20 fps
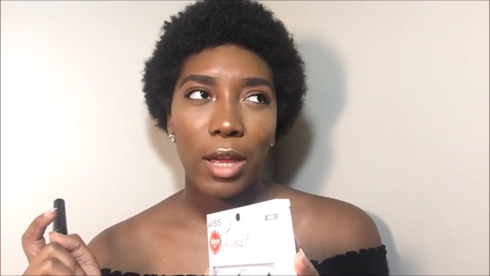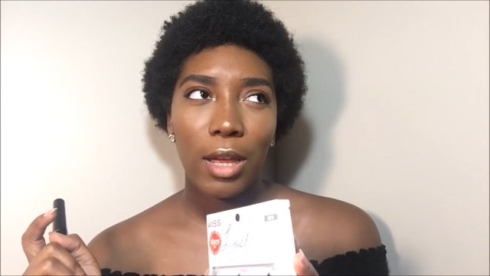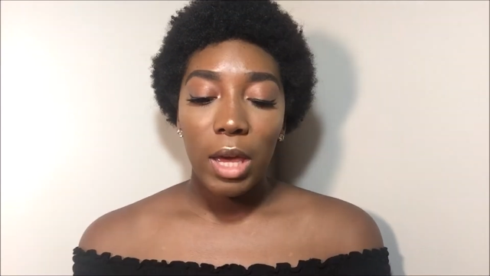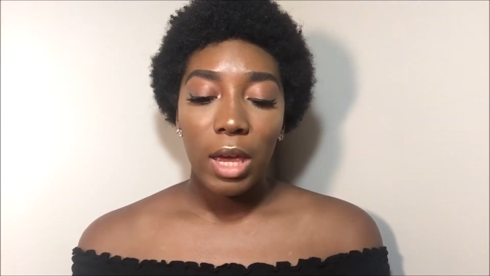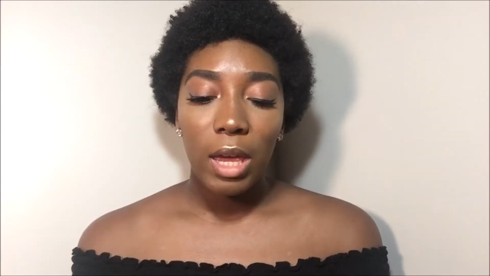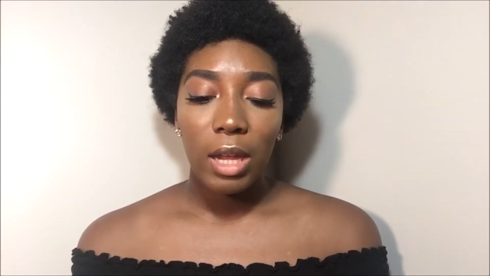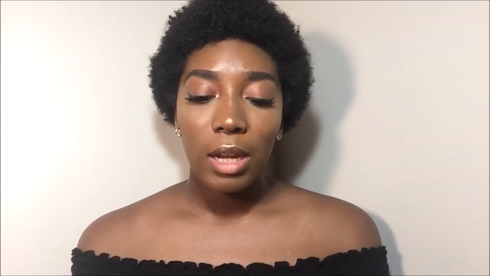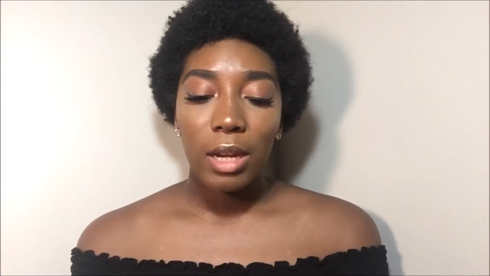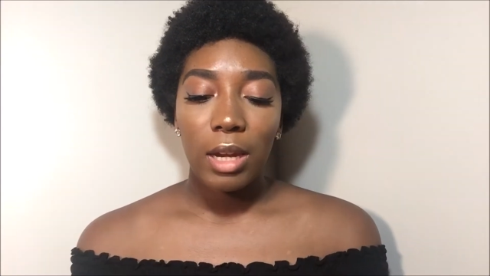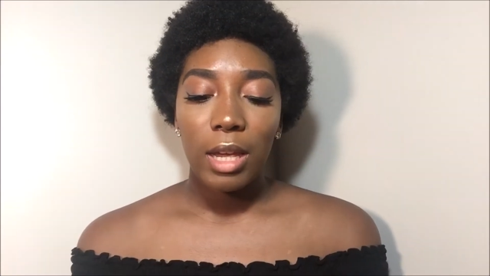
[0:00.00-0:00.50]

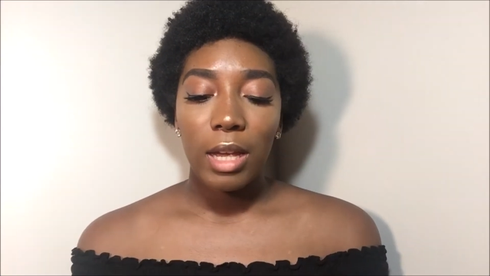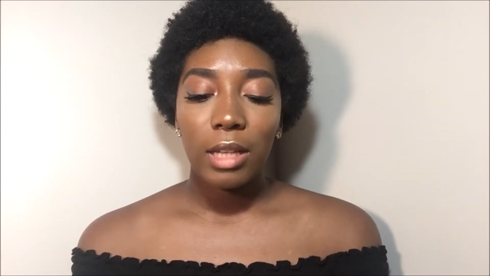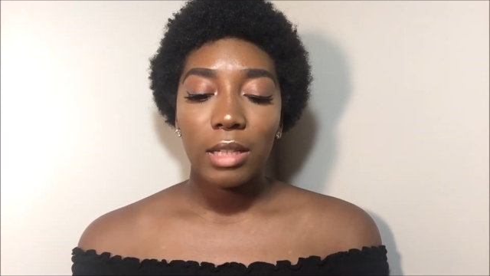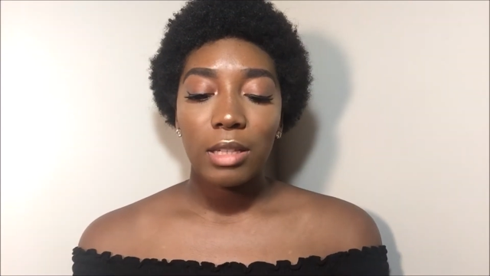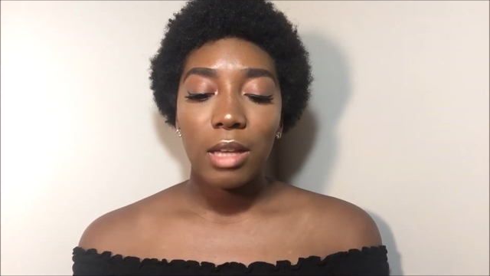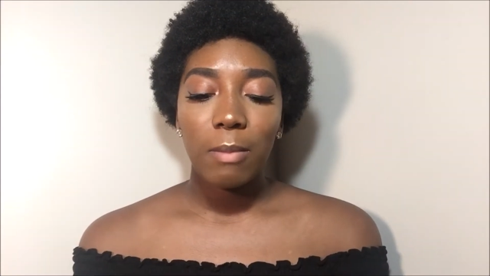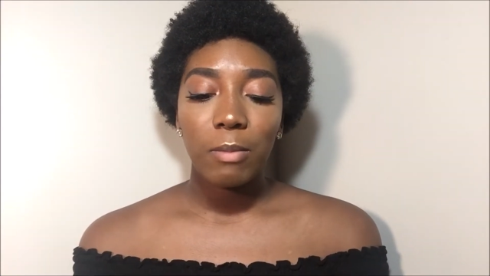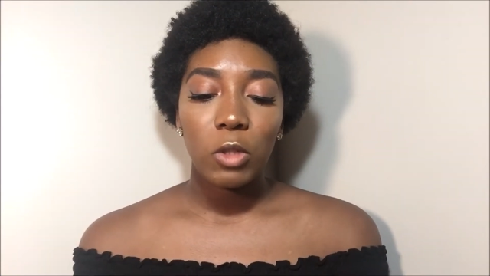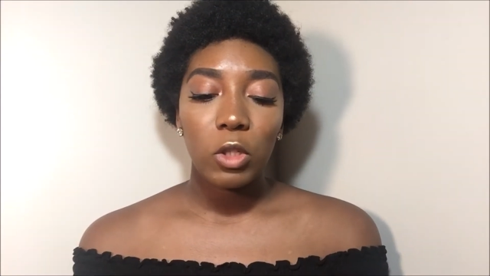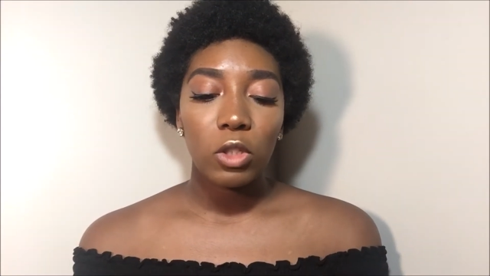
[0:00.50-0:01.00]
But
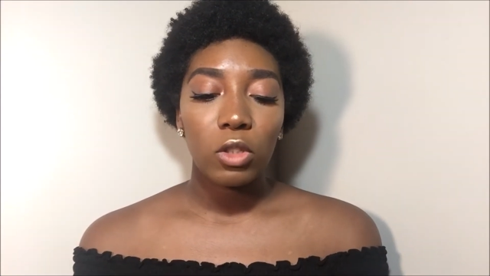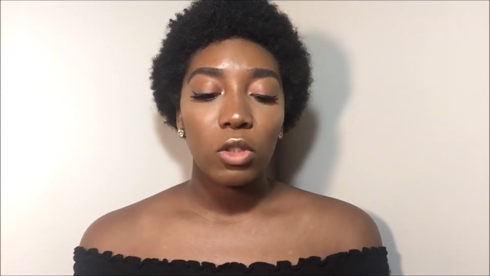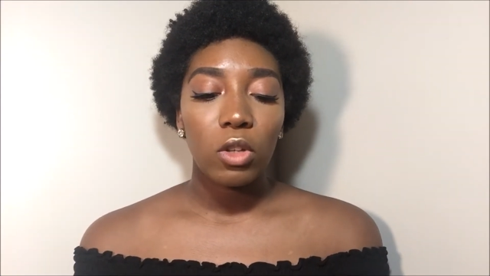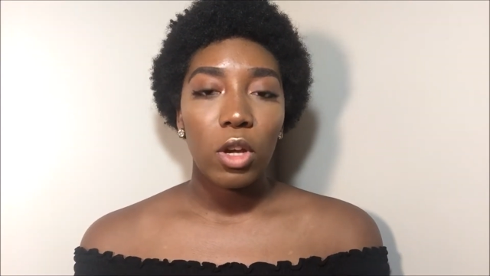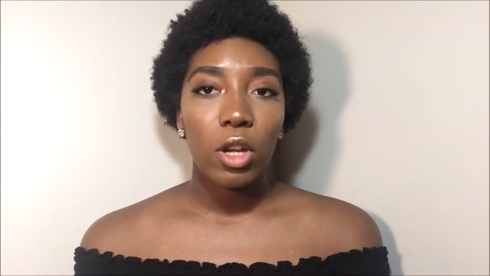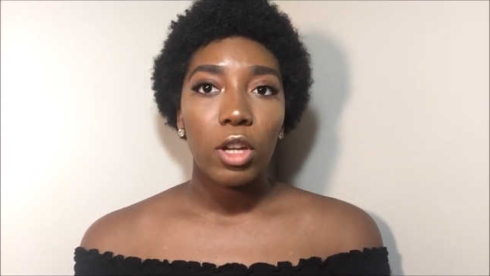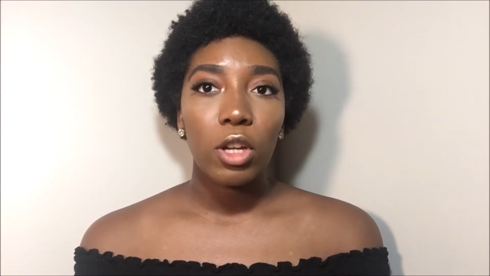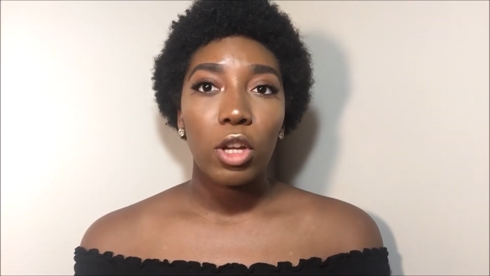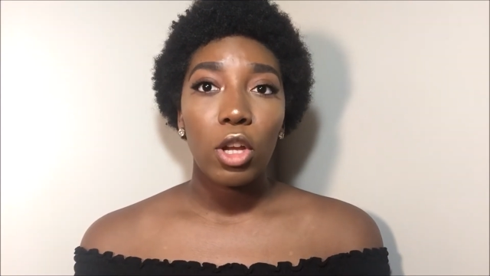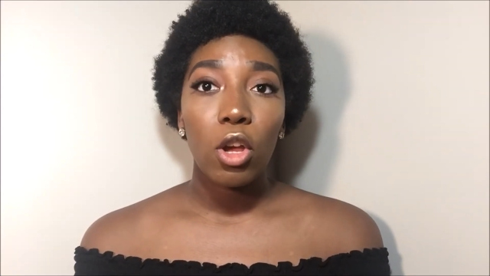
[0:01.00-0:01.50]
next I'm
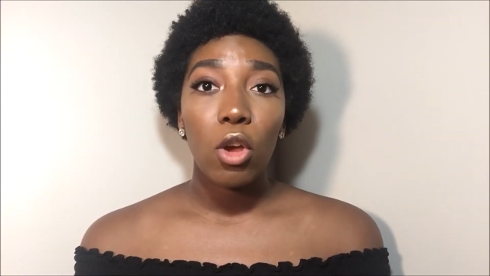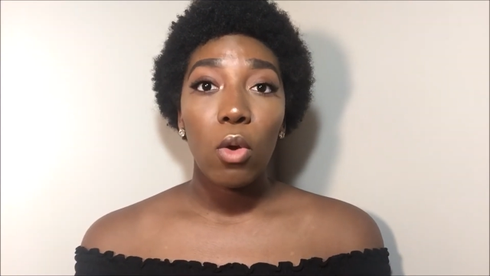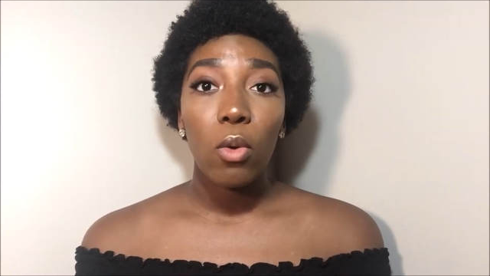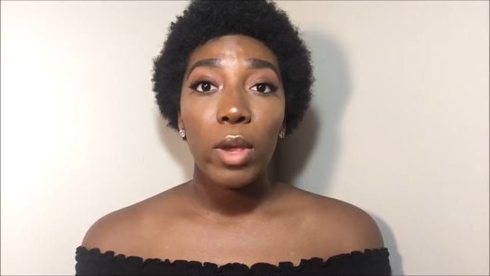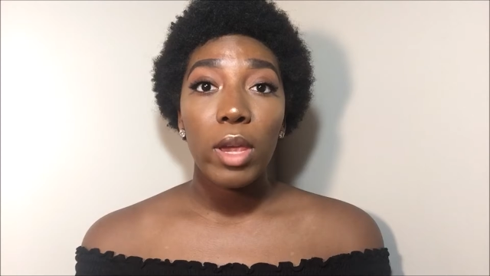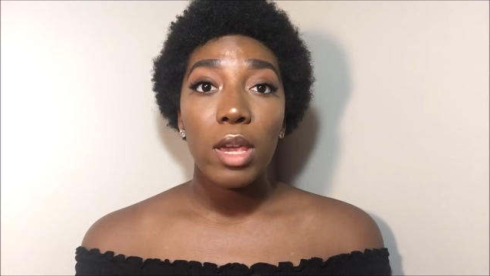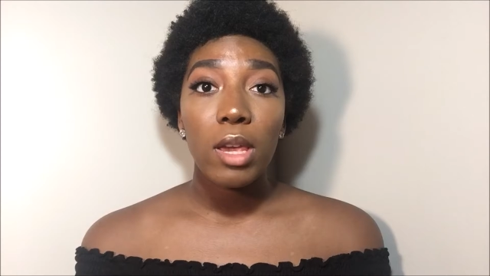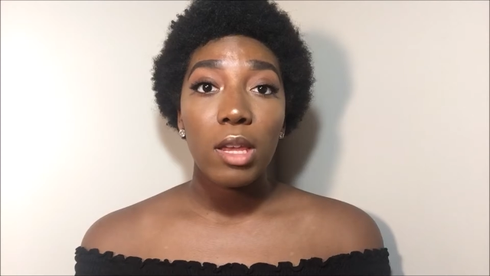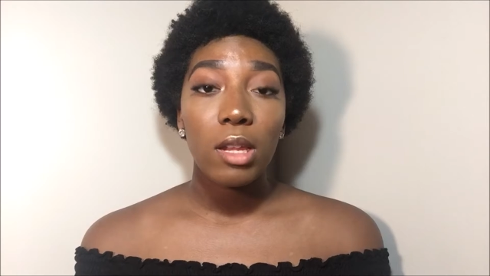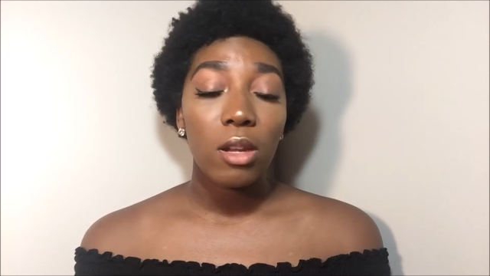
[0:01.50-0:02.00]
just gonna
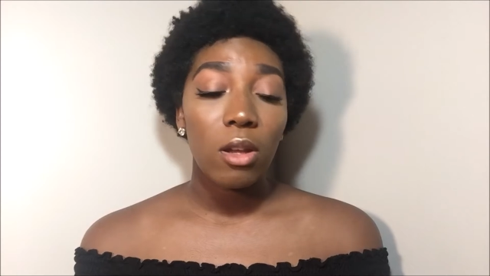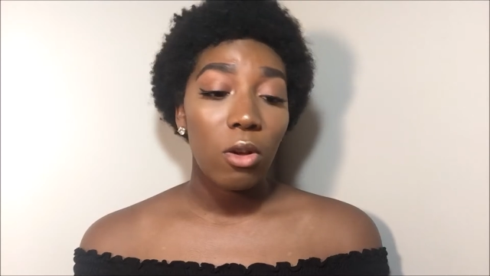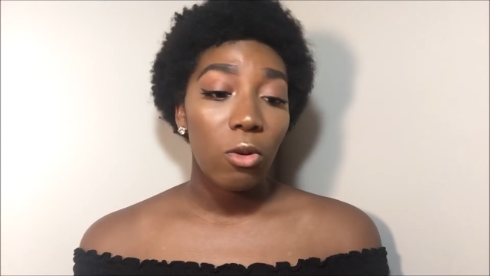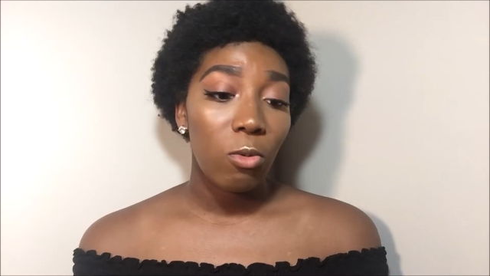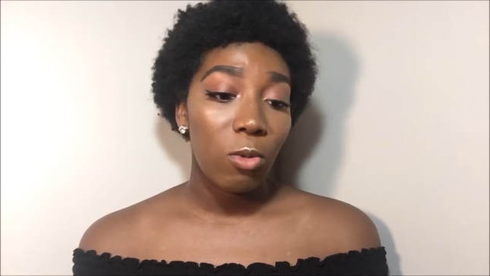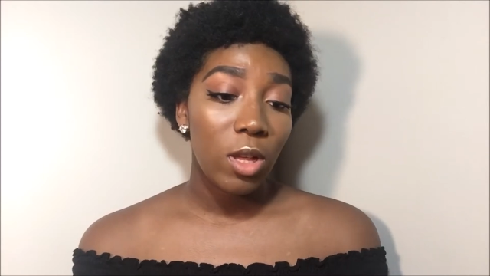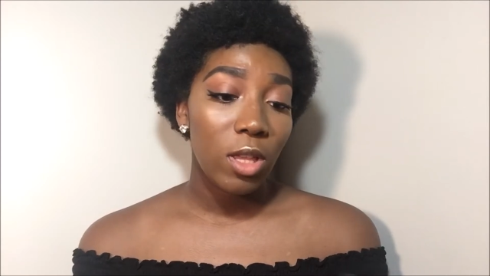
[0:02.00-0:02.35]
go in